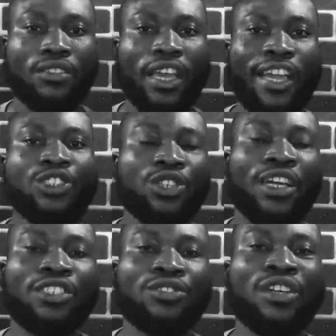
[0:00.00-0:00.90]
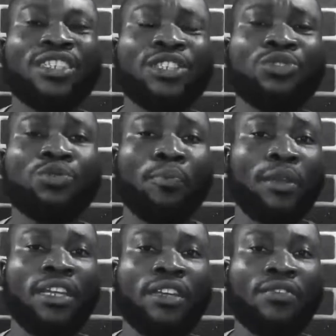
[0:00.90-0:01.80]
enjoy His grace is to
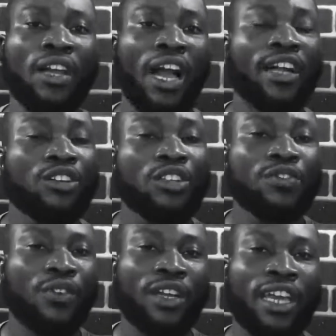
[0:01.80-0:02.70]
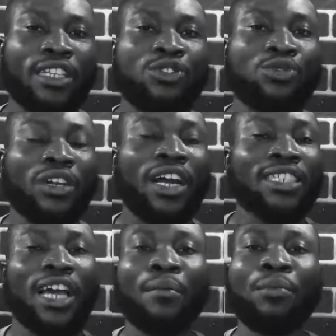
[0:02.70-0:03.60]
believe. And don't forget, you can't
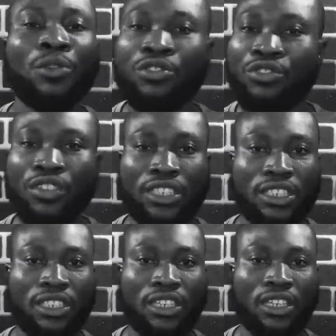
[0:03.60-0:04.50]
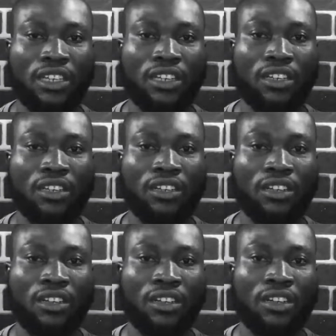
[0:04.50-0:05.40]
abuse grace.
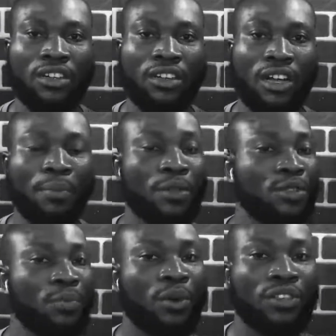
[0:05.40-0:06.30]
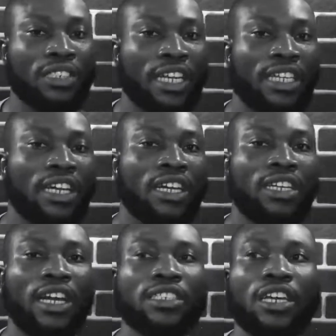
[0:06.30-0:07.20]
Apostle Paul said
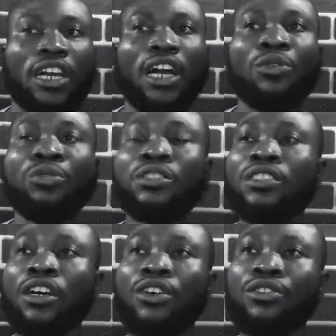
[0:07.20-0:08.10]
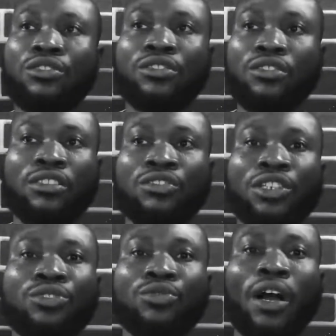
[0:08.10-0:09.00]
that, can we tell
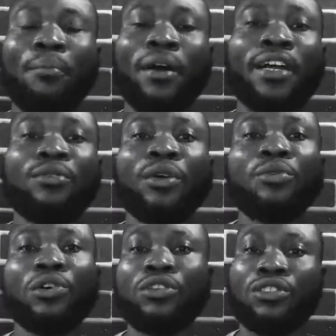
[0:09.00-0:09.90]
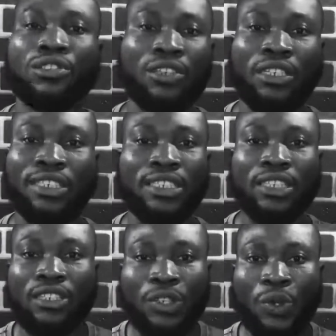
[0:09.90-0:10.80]
grace to abound when we continue in
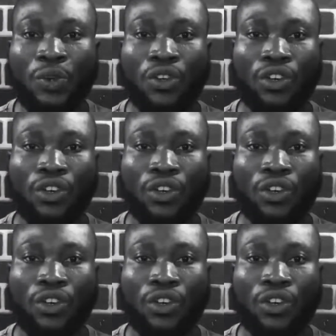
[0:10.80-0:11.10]
sin? No.